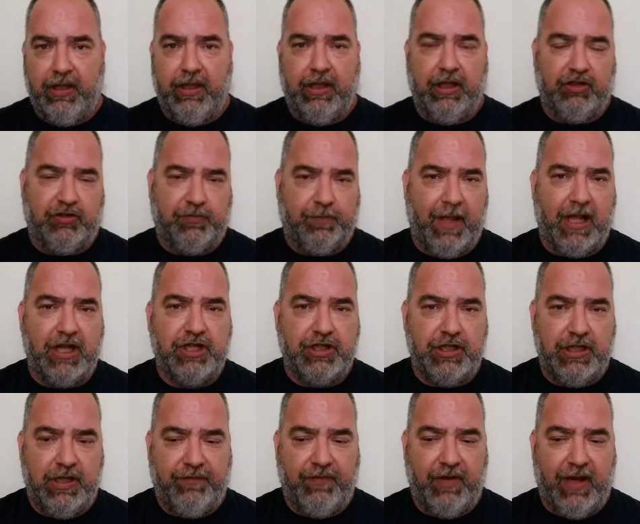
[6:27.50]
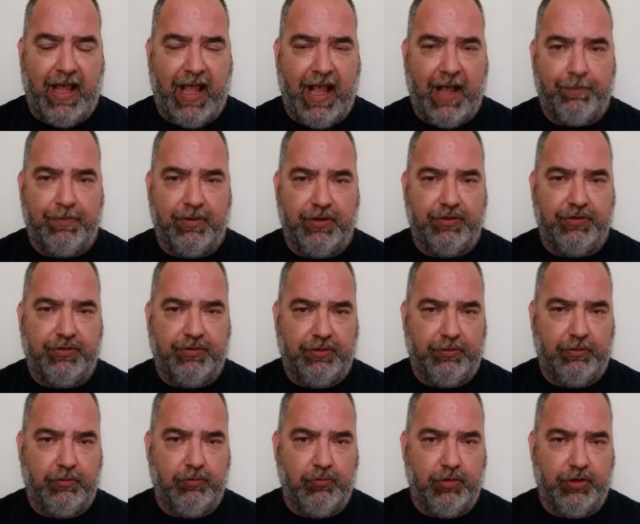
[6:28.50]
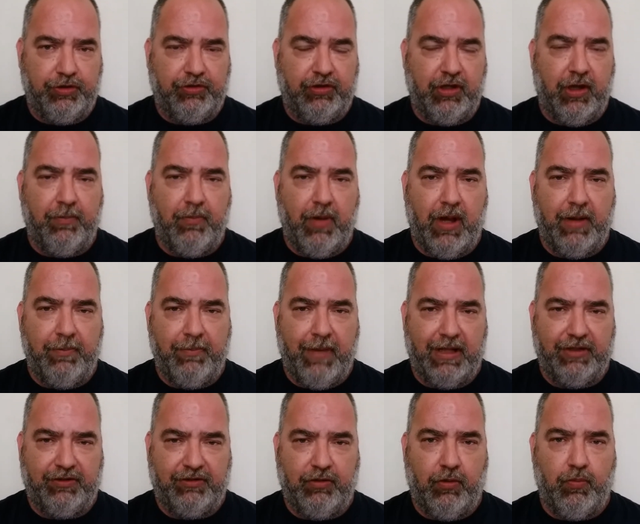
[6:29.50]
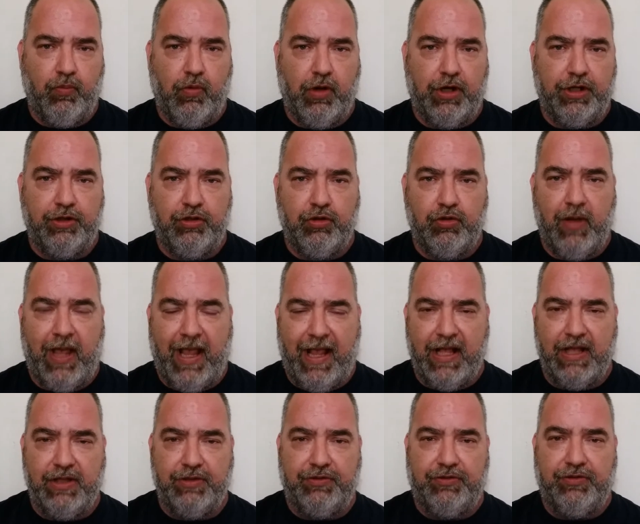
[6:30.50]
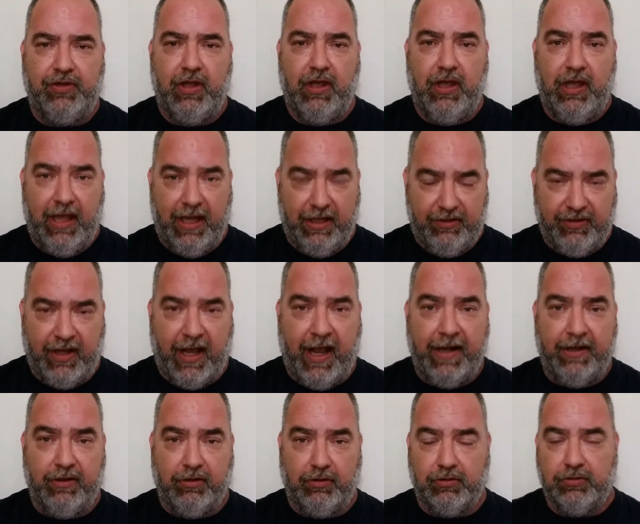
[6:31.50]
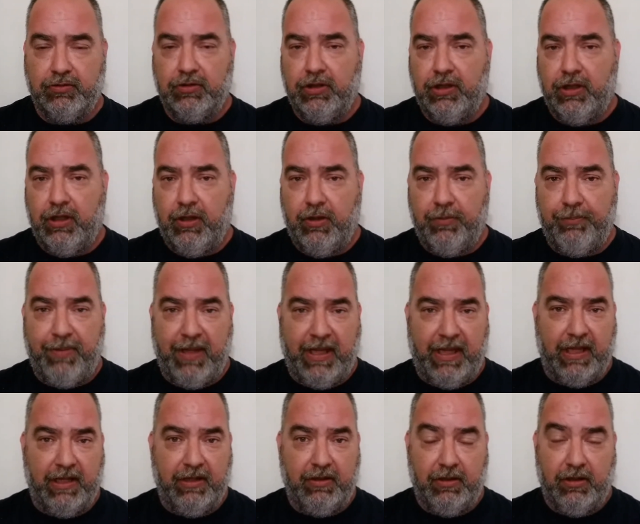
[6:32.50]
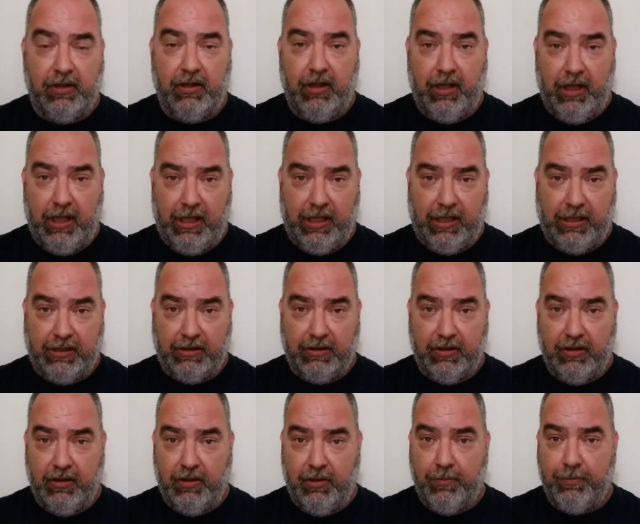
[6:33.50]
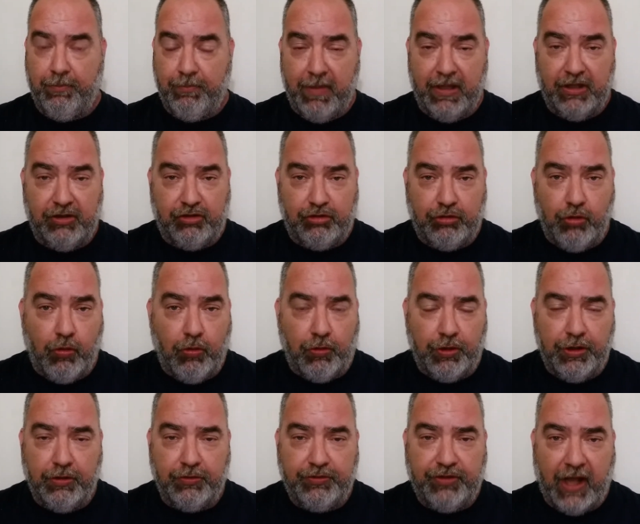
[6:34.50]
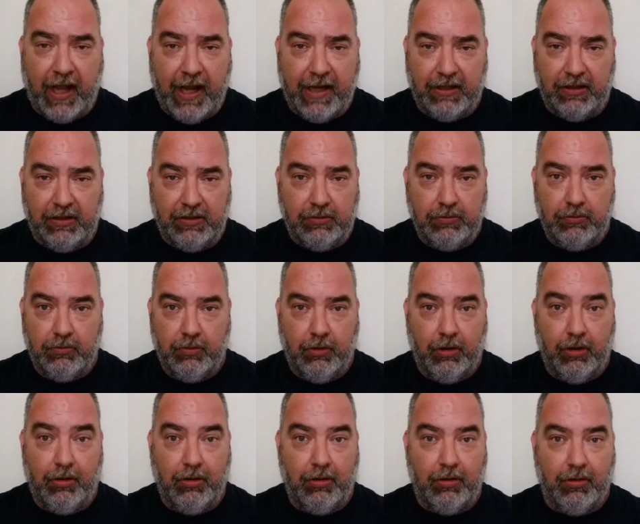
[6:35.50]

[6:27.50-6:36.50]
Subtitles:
especially if it happens with somebody, by someone who has a title, be it a ministerial title, a